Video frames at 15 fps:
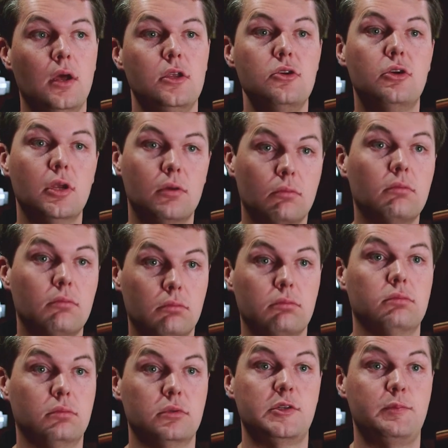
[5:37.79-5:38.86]
you can
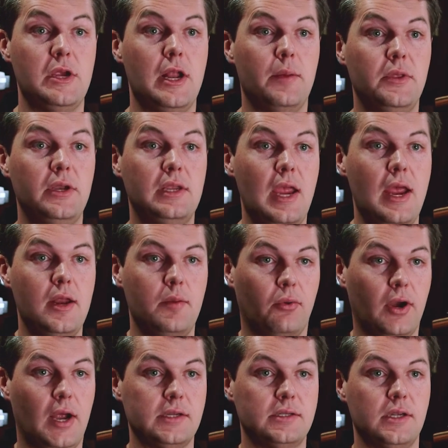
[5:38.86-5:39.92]
speed up the decanting
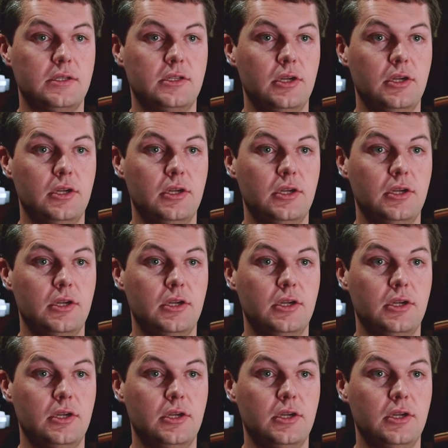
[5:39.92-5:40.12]
process.